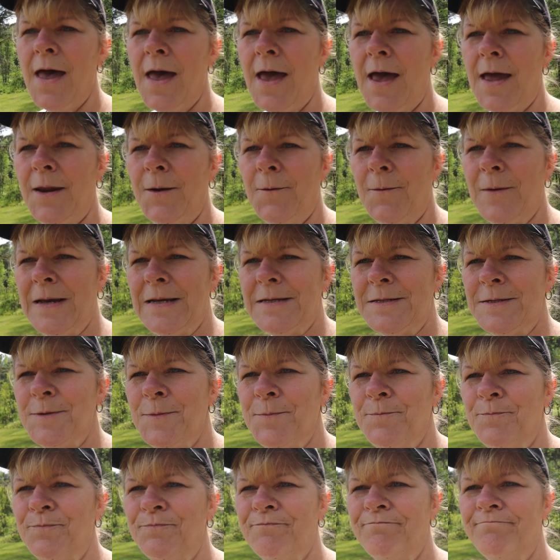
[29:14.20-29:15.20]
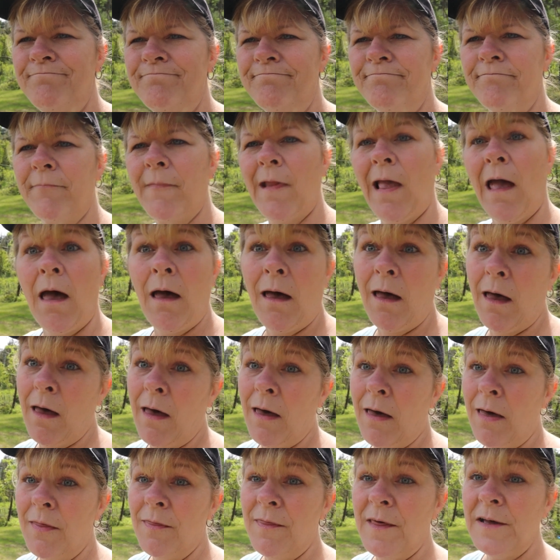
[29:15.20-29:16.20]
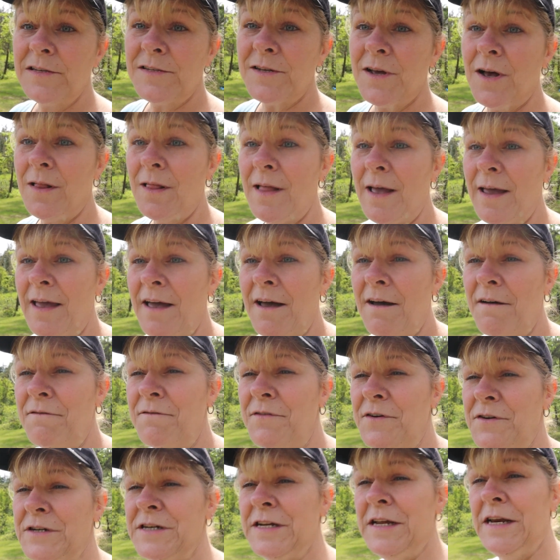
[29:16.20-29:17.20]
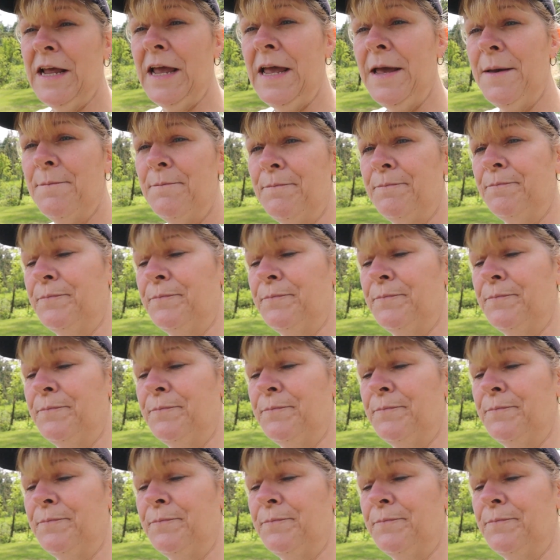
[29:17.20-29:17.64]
Anyways, that's all I have for today.